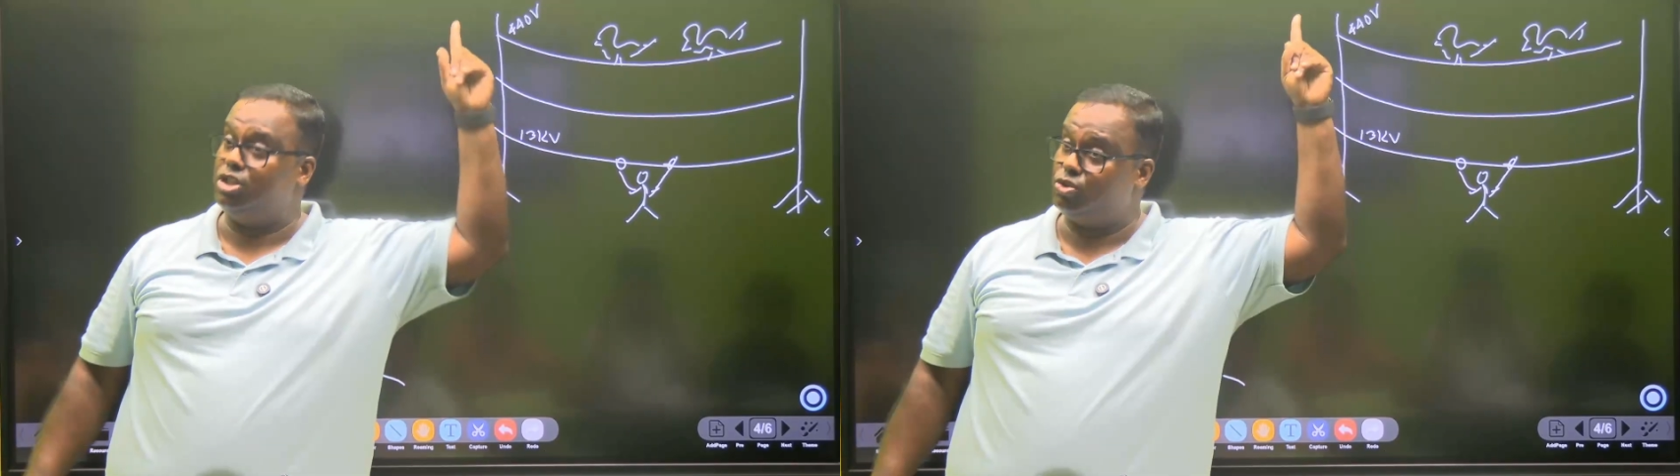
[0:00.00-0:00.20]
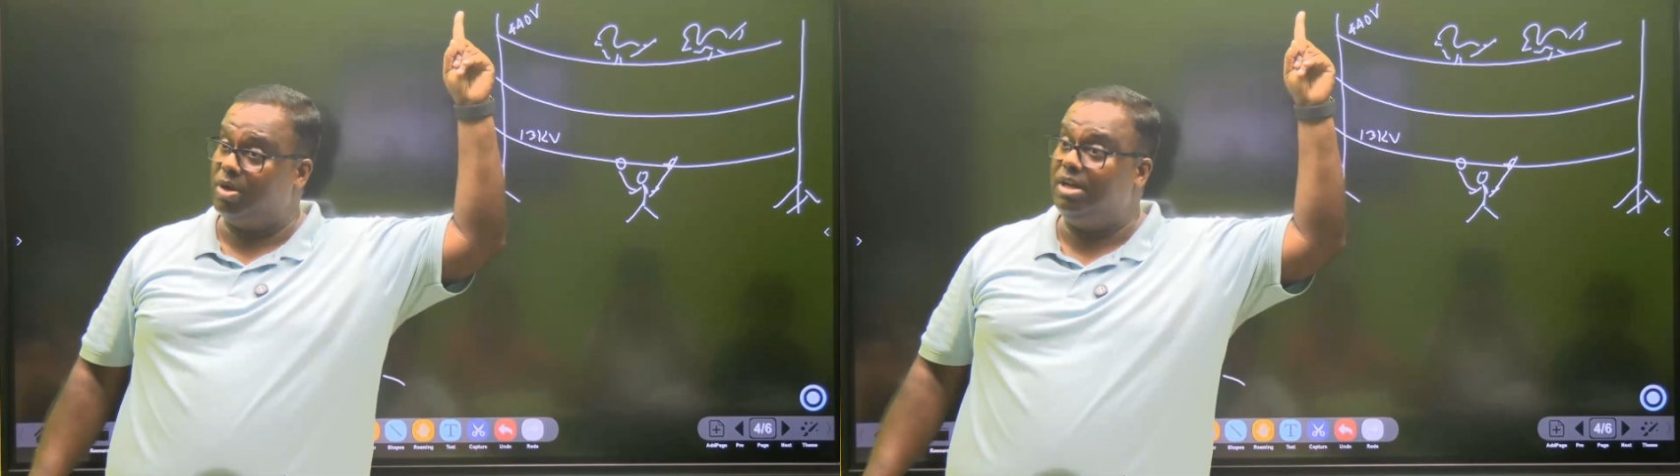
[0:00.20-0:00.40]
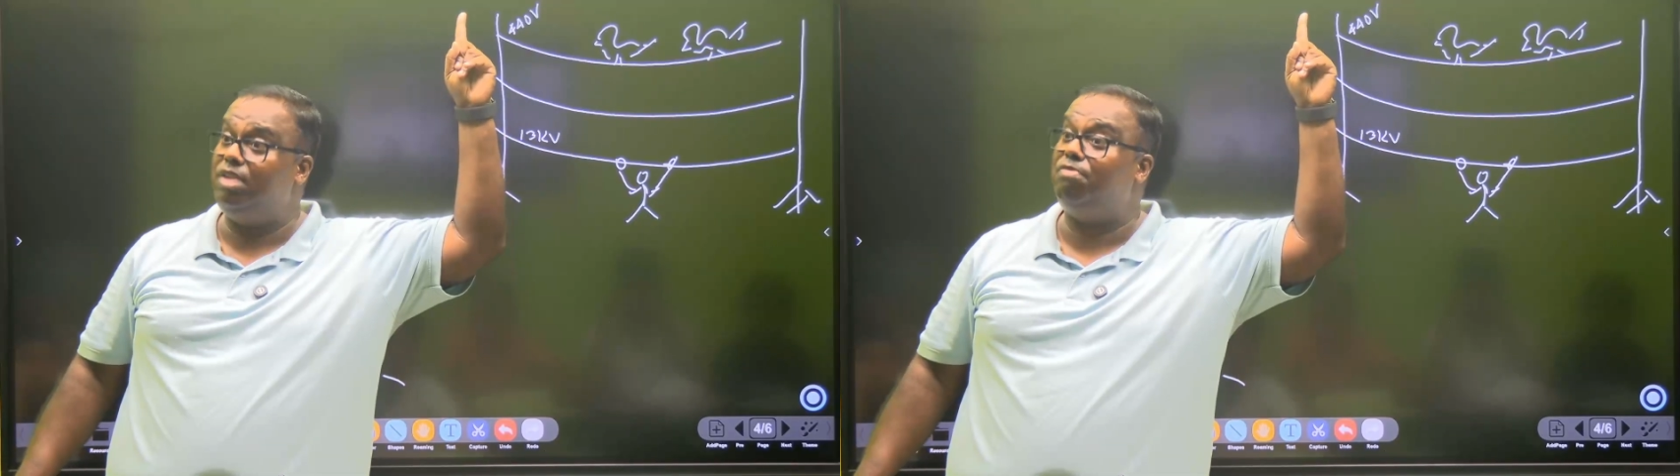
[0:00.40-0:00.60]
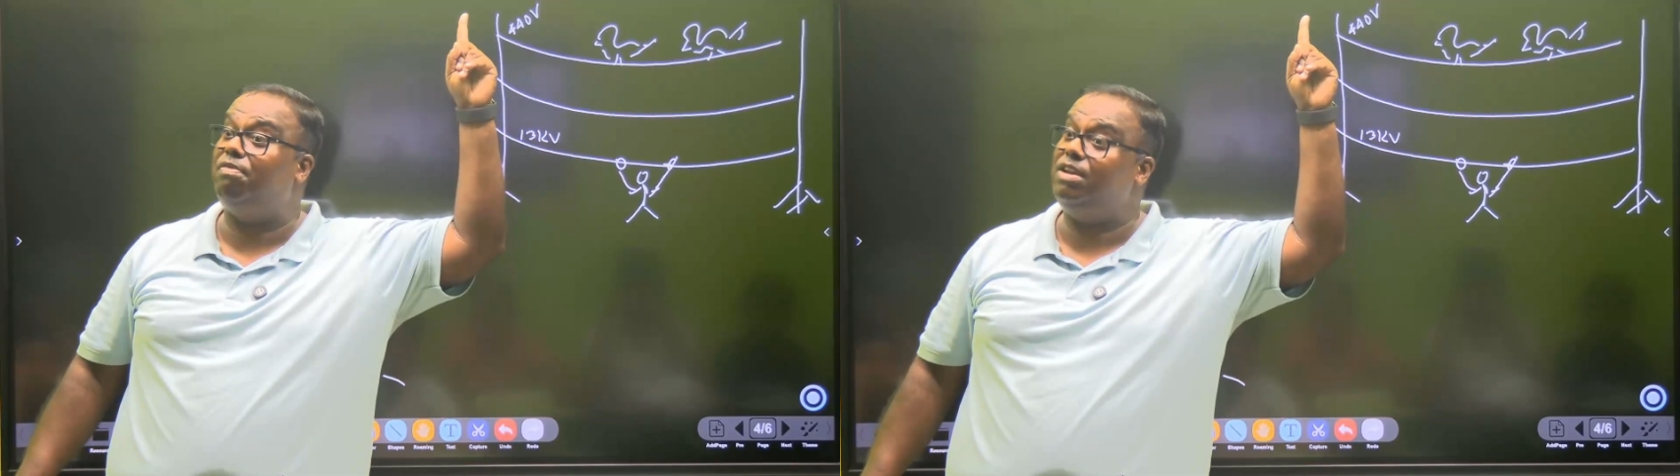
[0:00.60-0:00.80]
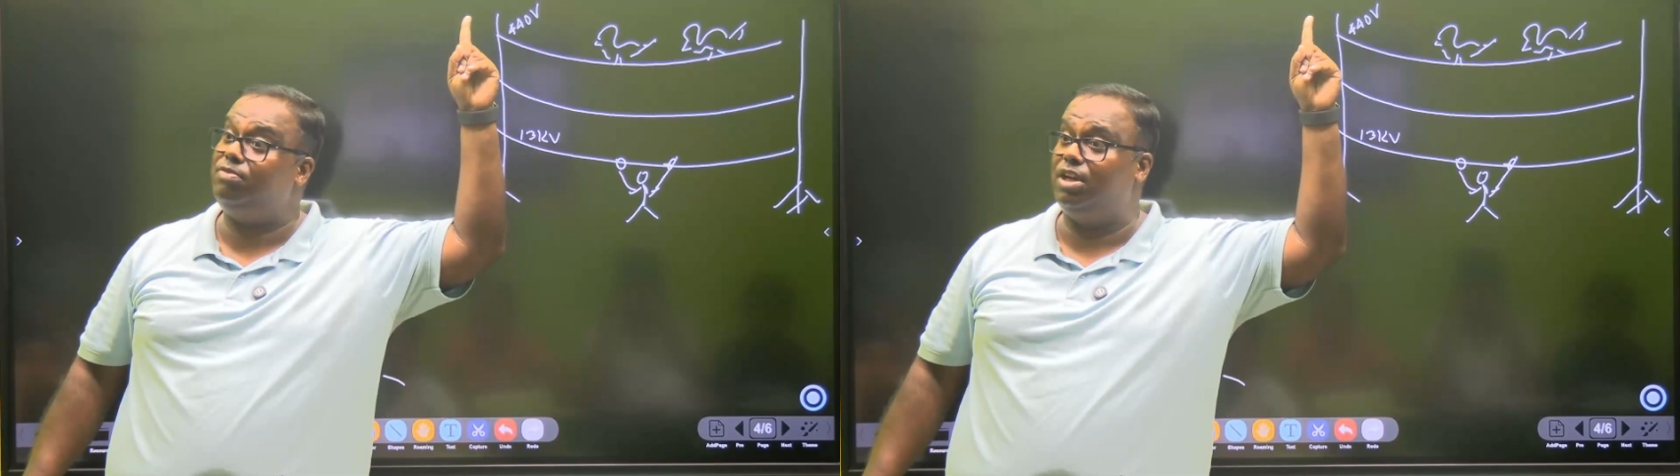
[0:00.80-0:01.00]

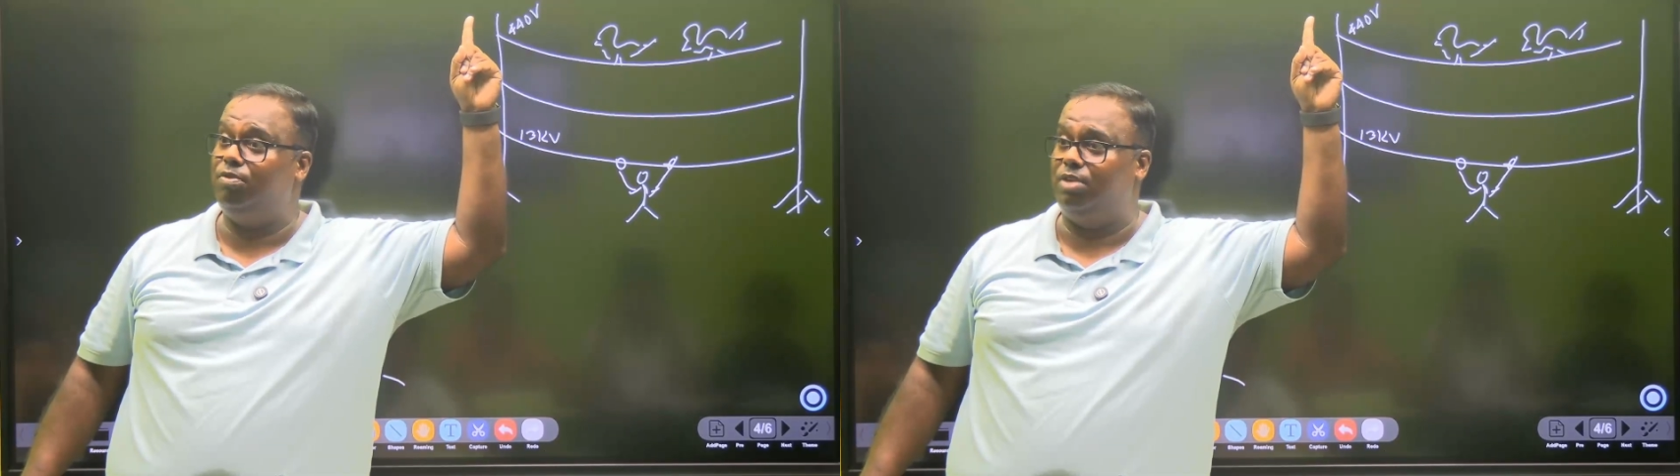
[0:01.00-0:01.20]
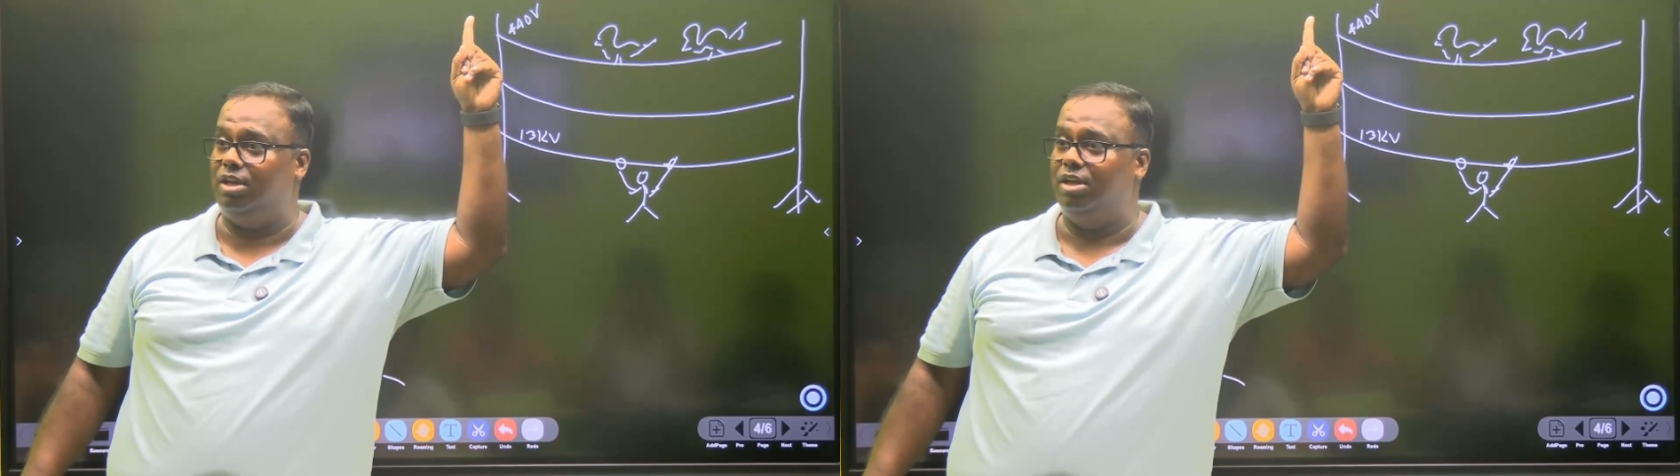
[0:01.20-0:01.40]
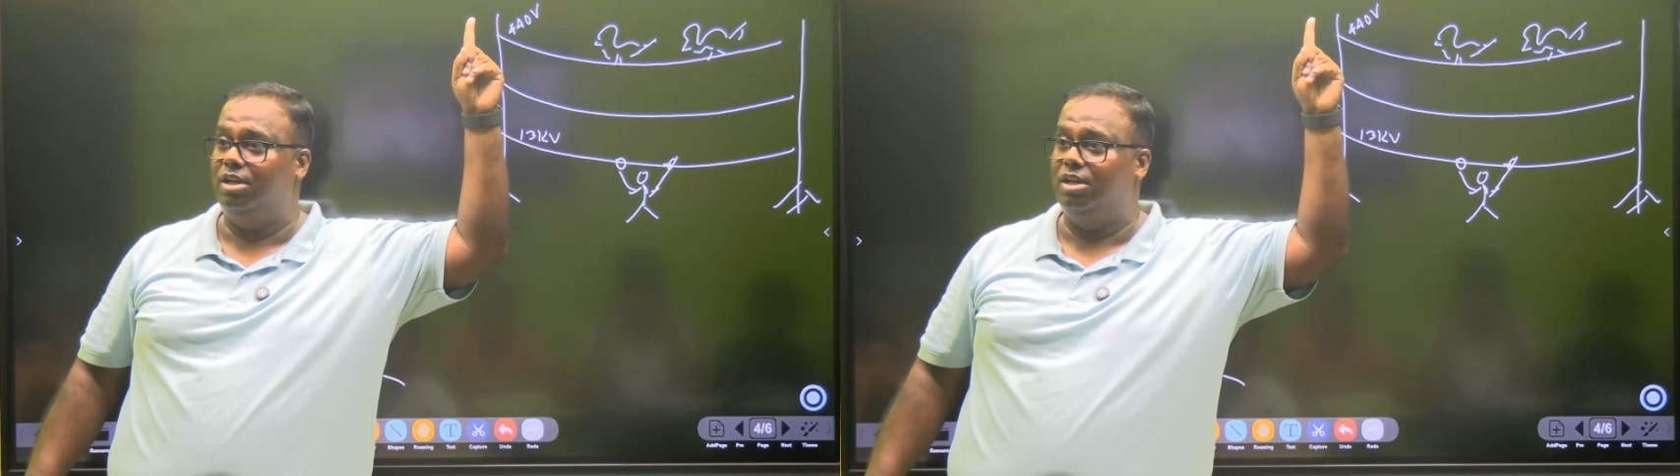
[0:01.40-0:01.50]
25 kV.